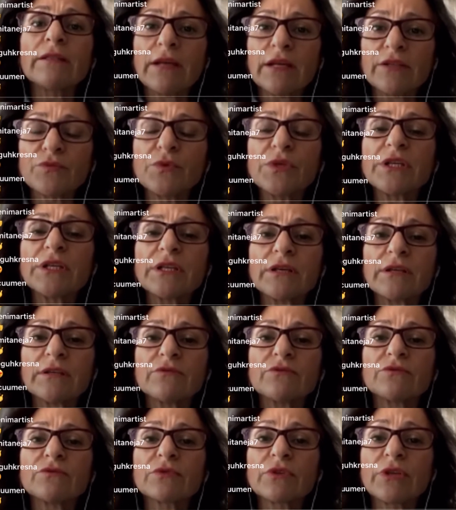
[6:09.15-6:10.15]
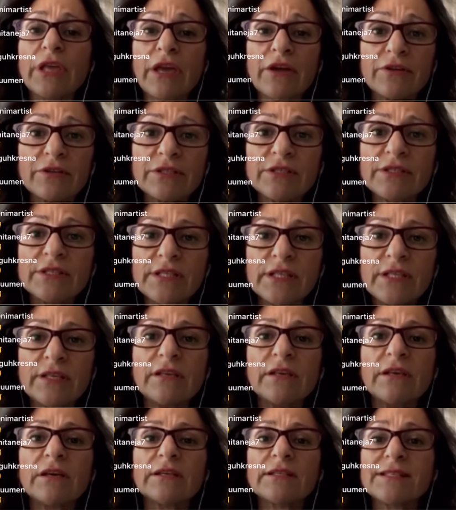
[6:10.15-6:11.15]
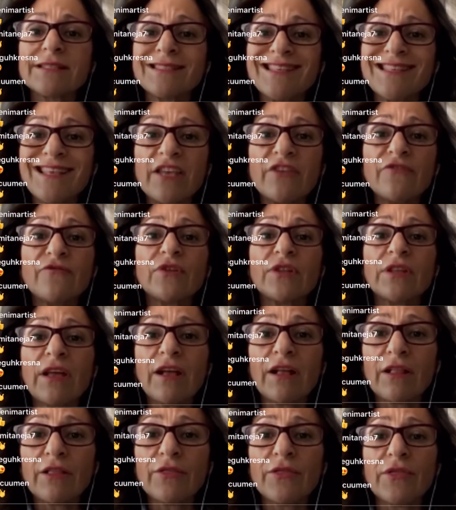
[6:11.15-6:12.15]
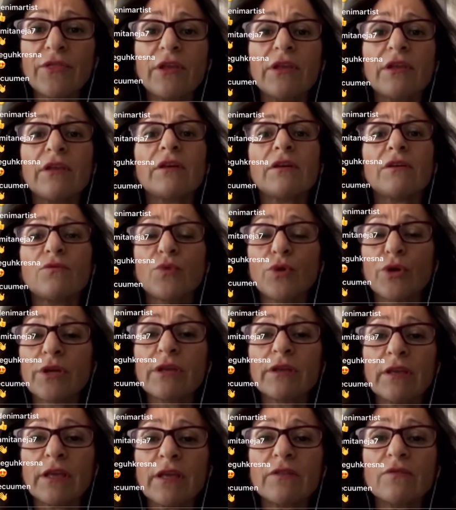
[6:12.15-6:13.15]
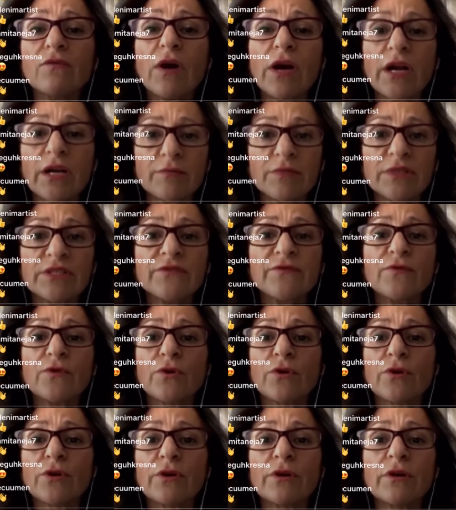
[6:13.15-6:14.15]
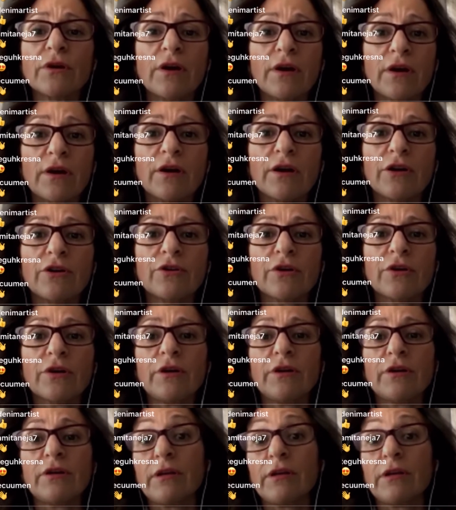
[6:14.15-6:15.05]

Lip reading: that we can guarantee a safe and healthy working environment for our